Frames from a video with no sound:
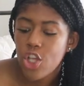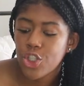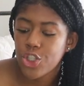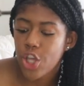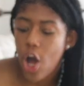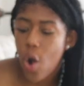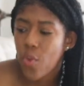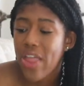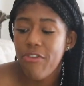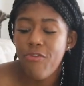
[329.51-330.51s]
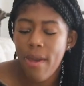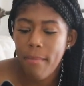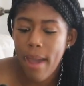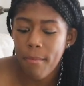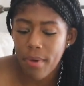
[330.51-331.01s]
So they fit
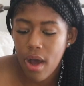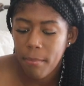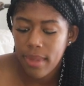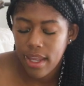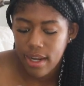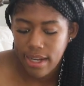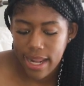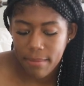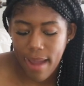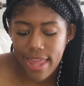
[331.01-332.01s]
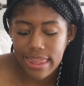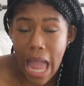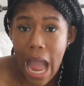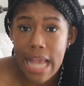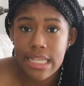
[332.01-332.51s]
my bum and like my
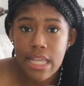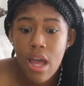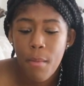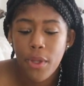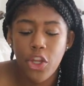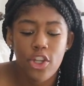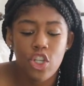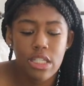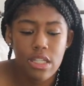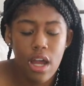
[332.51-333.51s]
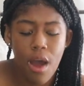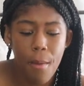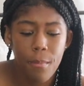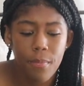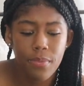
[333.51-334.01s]
thighs, but they're just
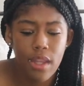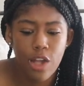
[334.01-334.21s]
um,